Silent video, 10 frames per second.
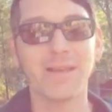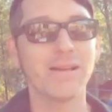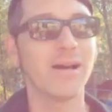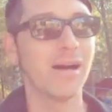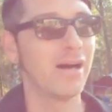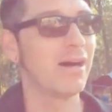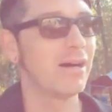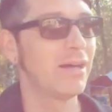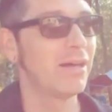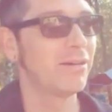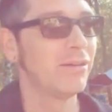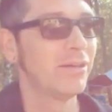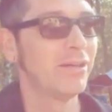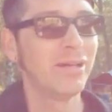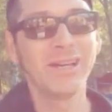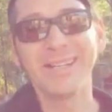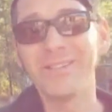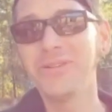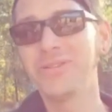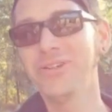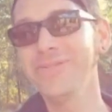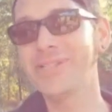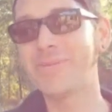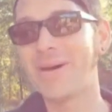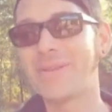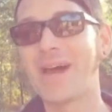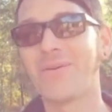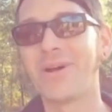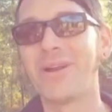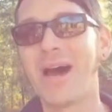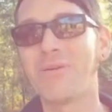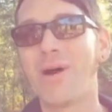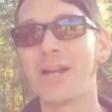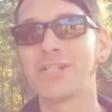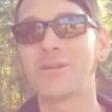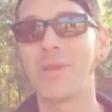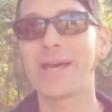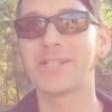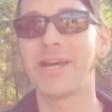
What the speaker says: A little nervous about that one. I watched him last night.